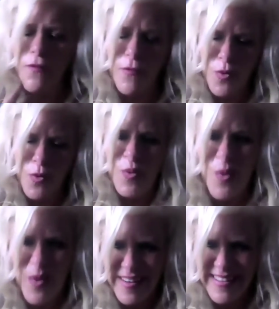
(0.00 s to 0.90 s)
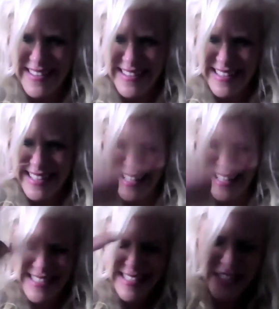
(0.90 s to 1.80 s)
of who you are, the
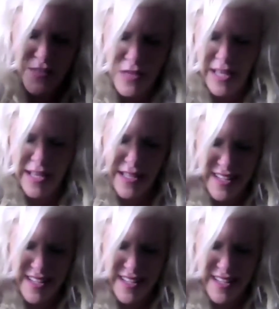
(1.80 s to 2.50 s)
essence of light,